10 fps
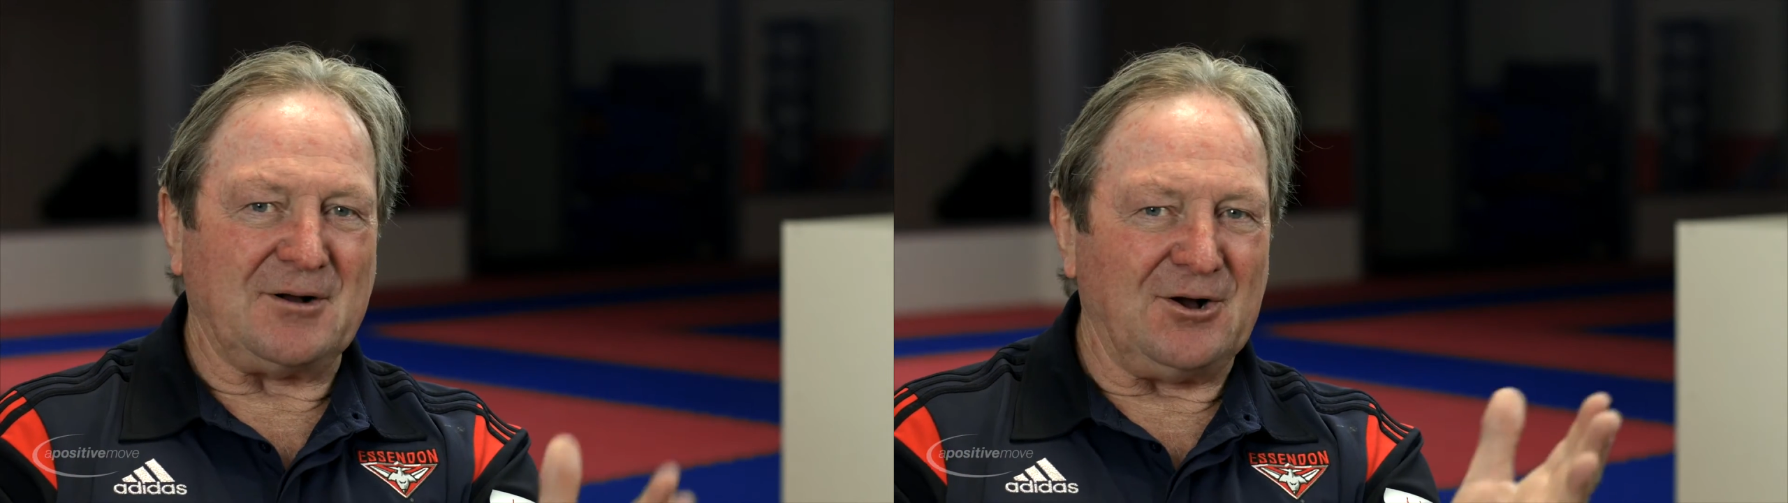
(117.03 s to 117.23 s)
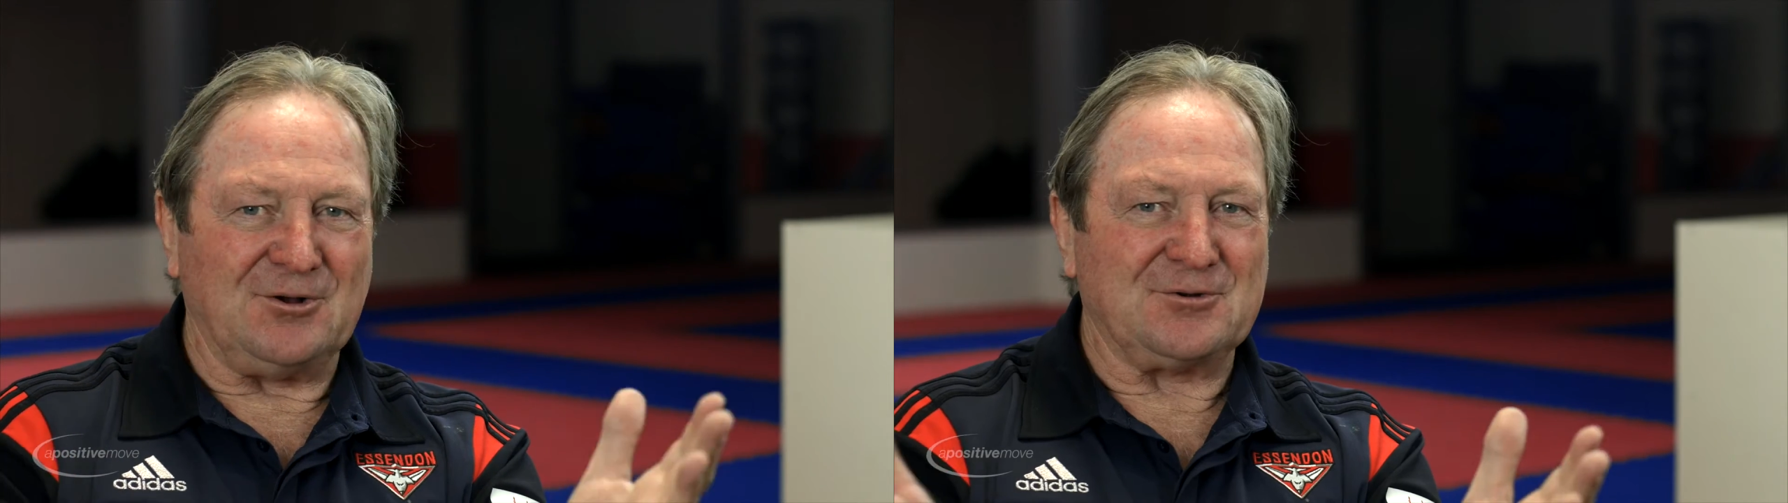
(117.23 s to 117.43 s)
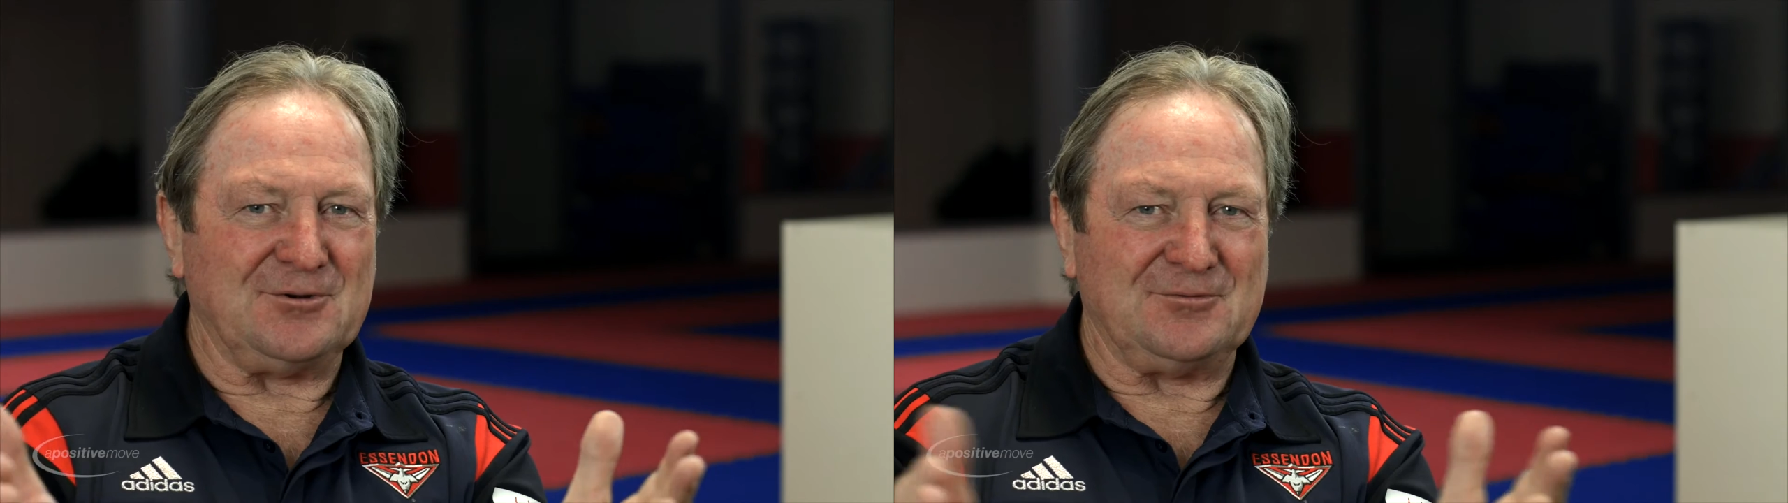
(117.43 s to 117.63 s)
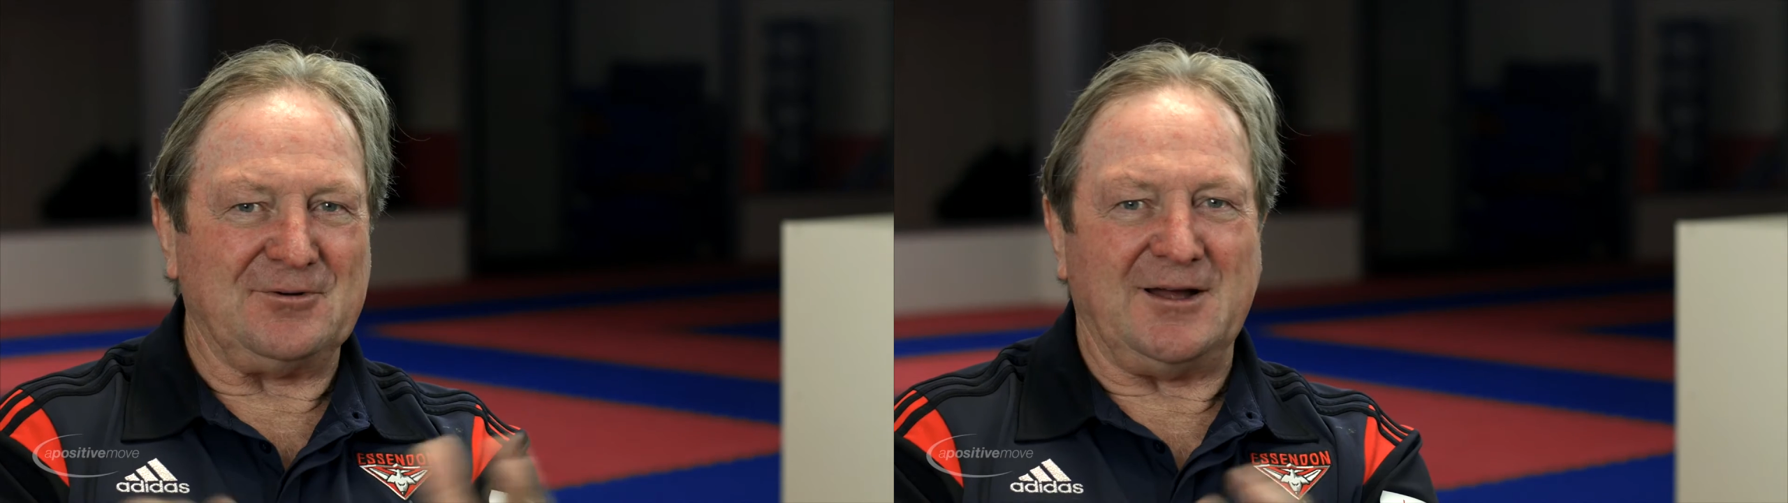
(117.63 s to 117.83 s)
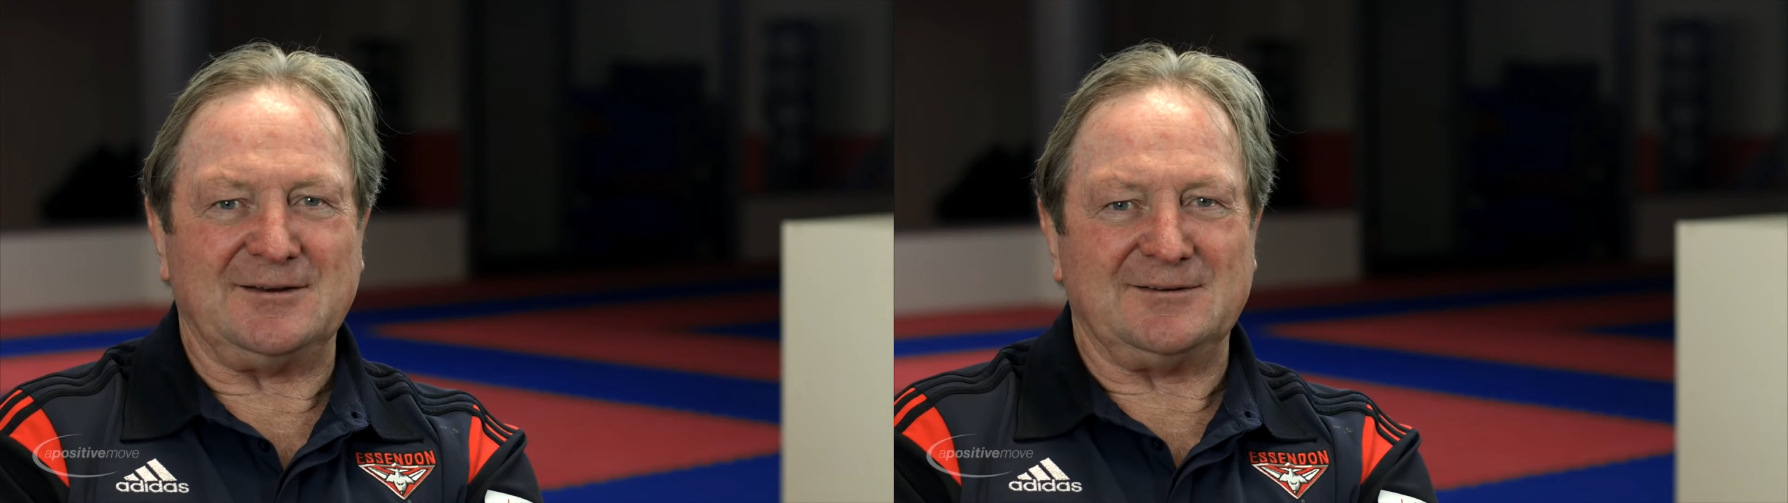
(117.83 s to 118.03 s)
hold of
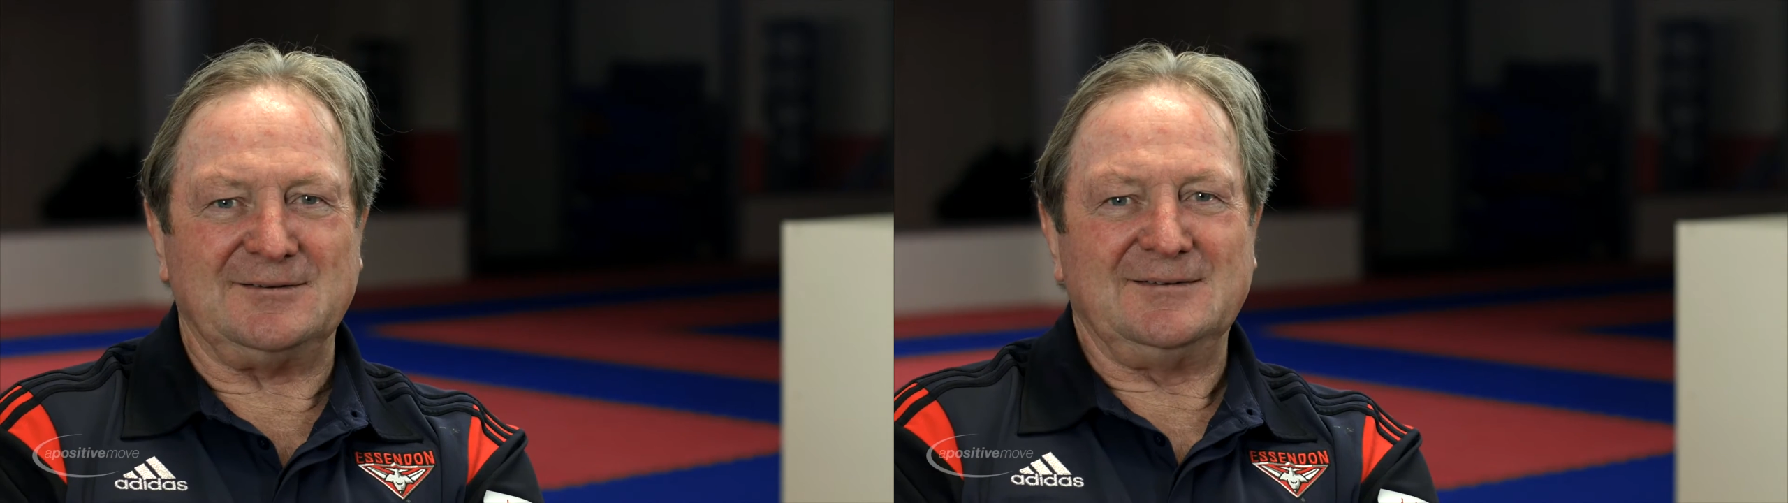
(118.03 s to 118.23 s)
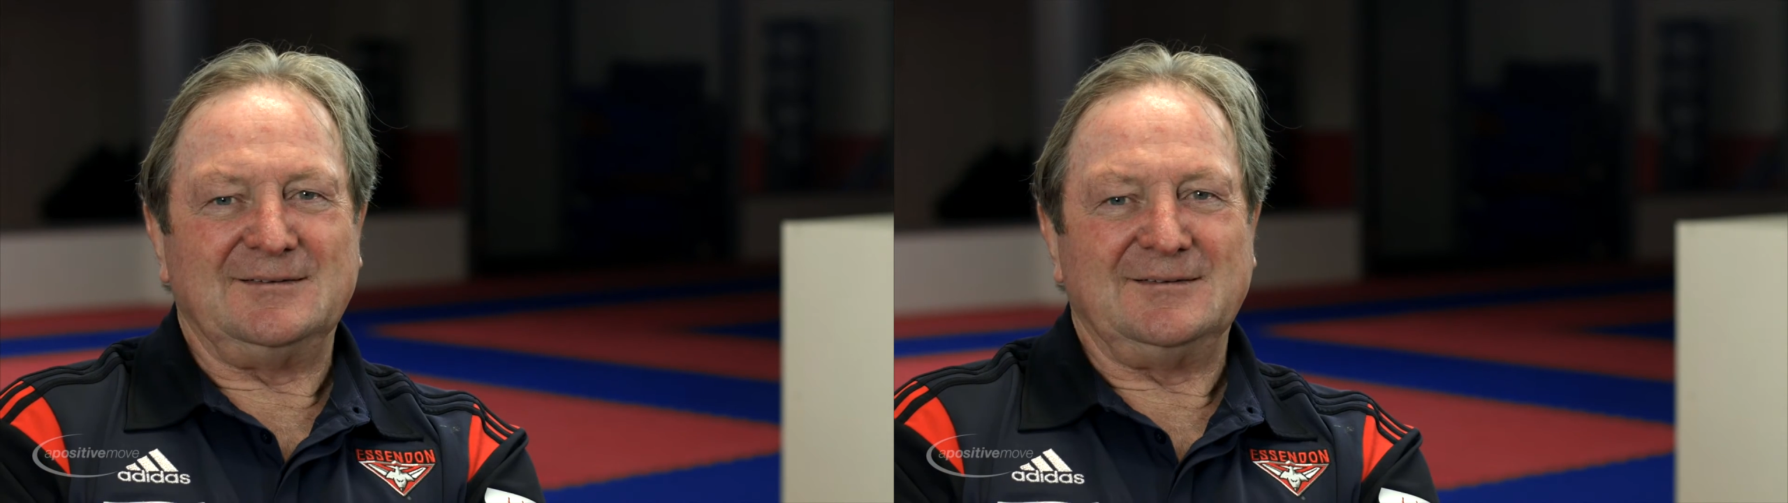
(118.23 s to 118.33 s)
fun